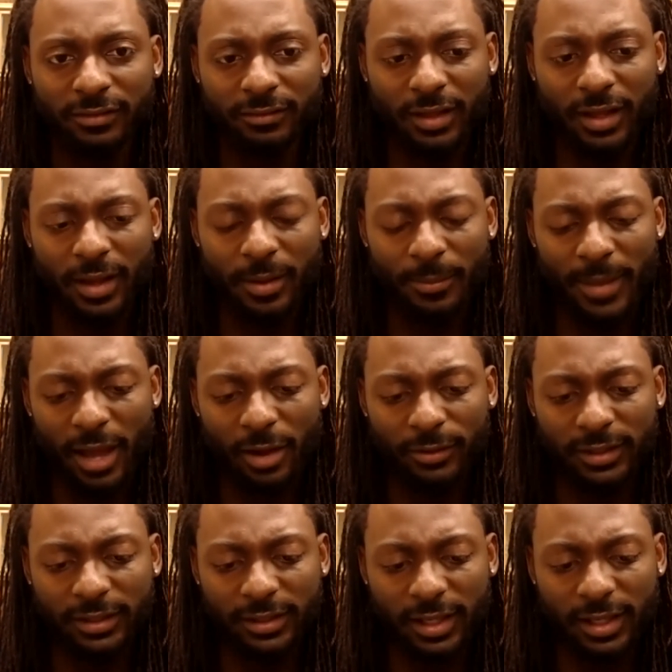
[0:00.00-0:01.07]
out
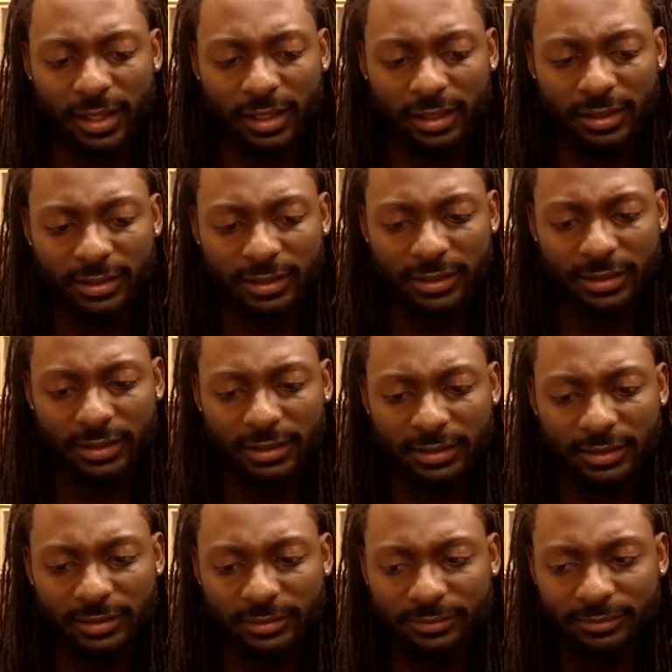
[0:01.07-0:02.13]

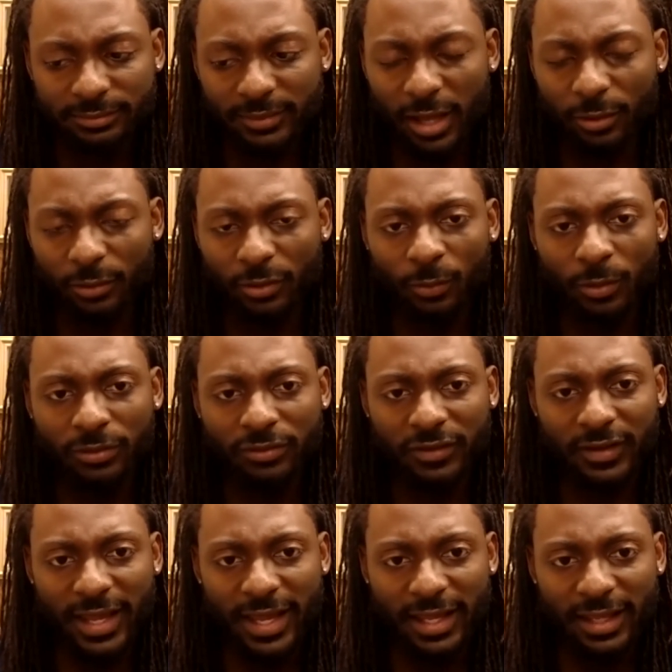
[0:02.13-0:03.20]
on the roads
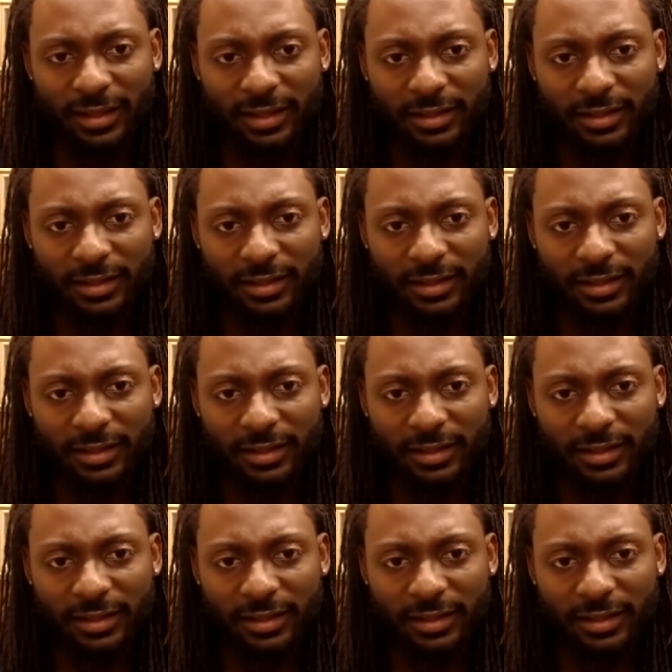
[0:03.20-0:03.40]
today.